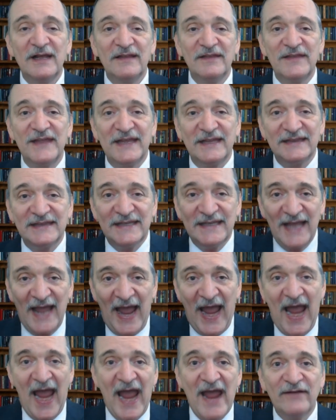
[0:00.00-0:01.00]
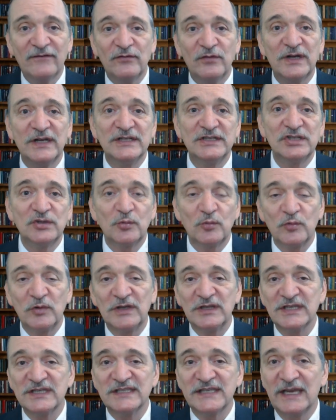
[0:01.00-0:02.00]
than the average
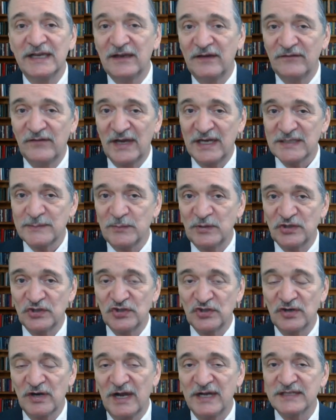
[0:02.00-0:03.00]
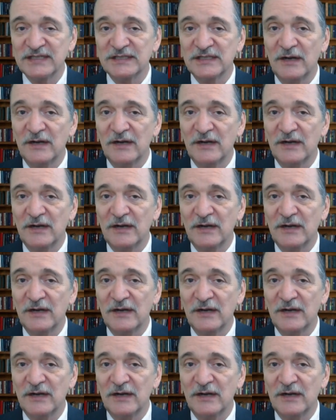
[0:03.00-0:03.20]
real estate investment trust.